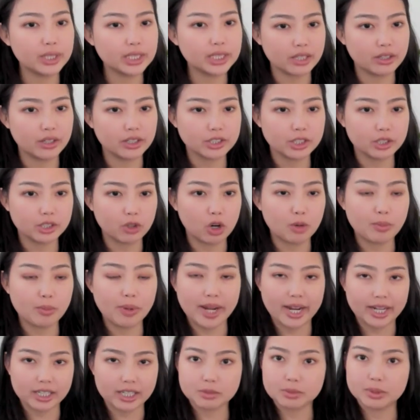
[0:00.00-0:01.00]
as I look to grow
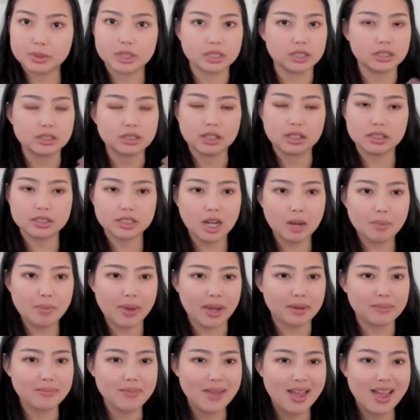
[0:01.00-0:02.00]
my expertise on
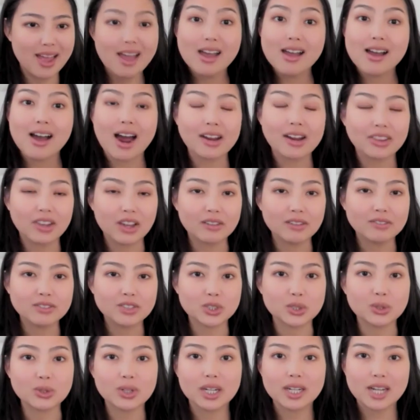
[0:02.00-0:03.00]
topic. I'd love
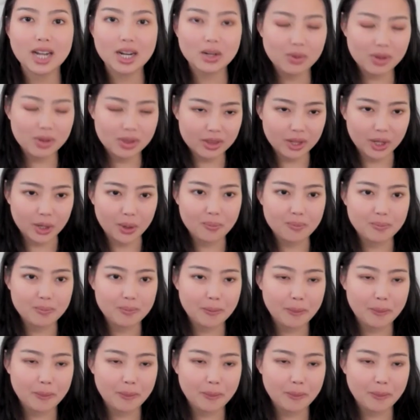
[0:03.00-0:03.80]
to connect with you.